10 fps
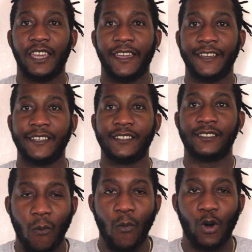
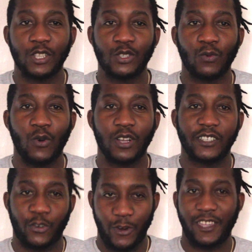is more
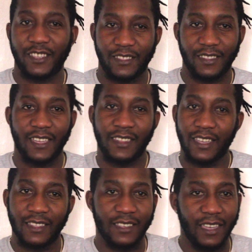towards cricket than
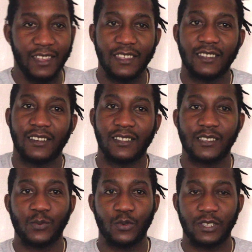any of the other
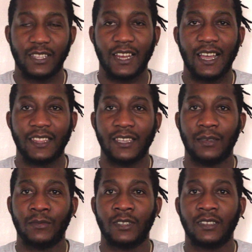sports that I
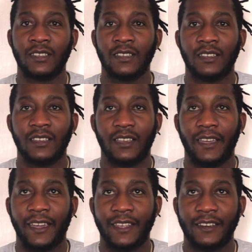named,
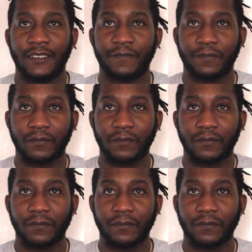and